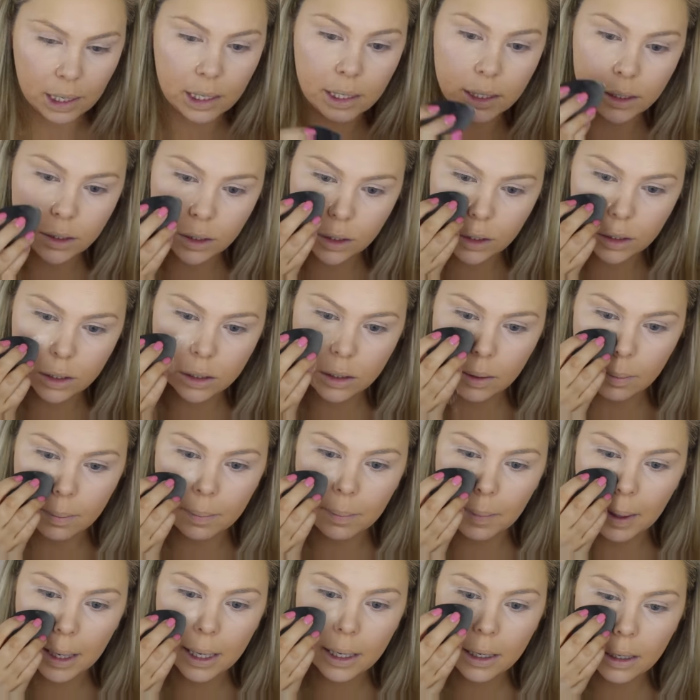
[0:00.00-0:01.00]
And just
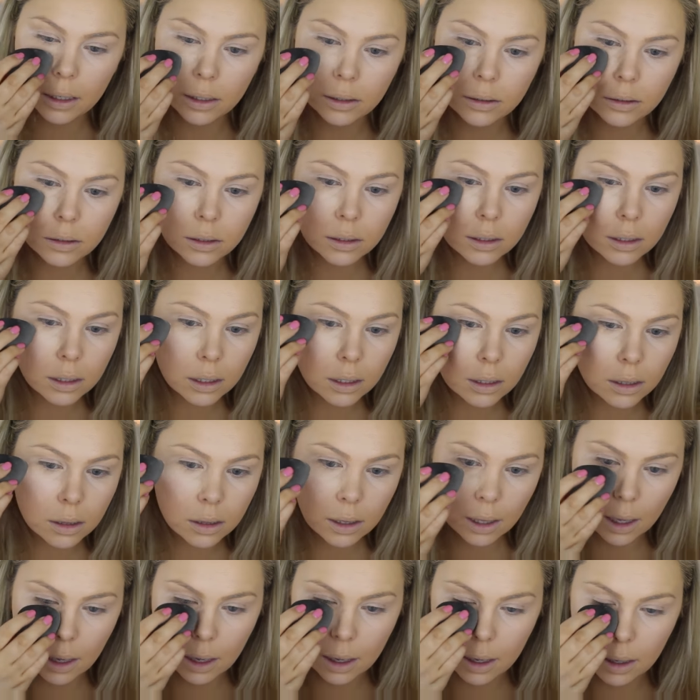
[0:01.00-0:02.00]
bake underneath
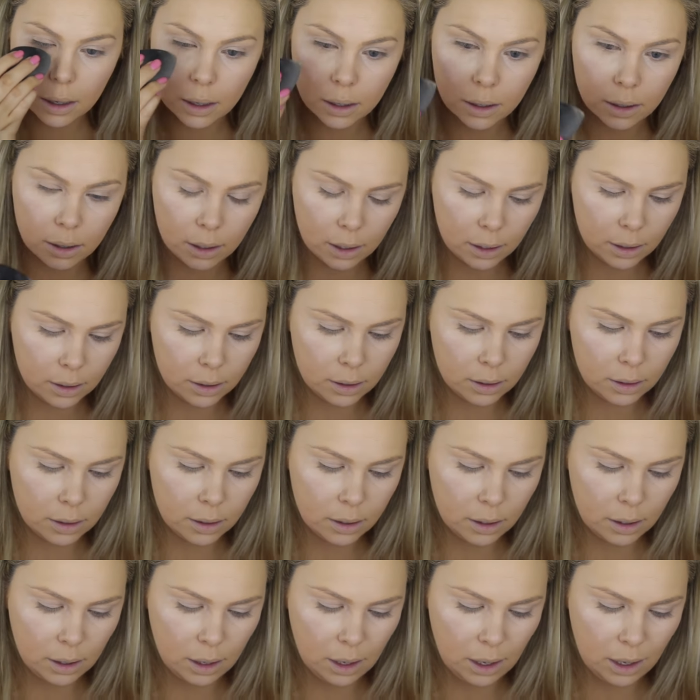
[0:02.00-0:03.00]
there.
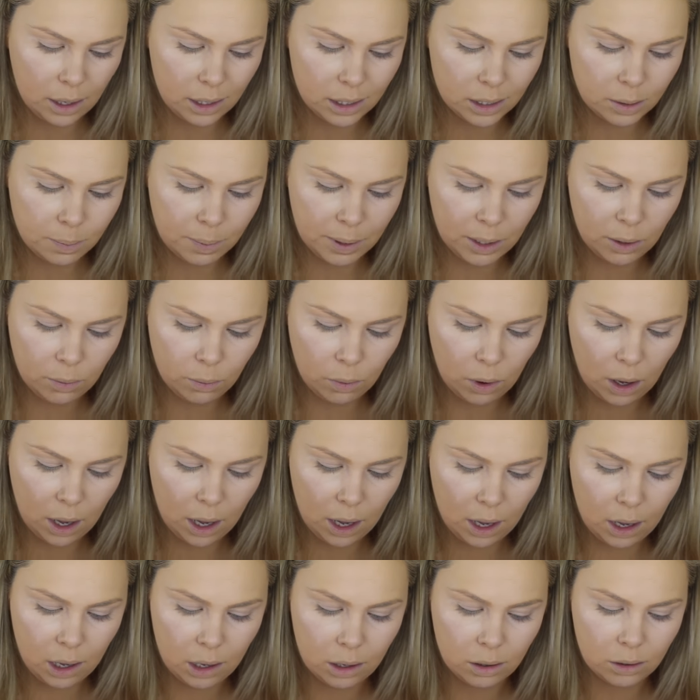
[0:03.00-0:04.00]
It's been a
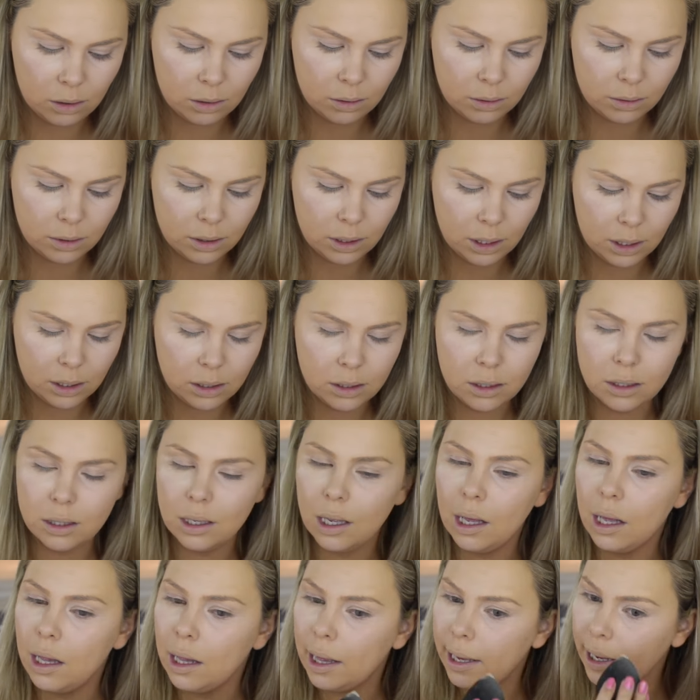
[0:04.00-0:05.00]
while since,
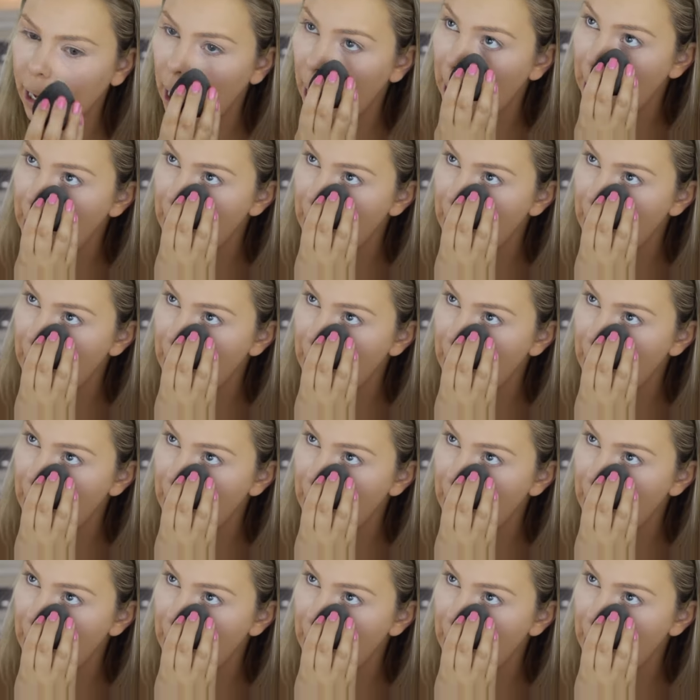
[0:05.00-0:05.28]
like,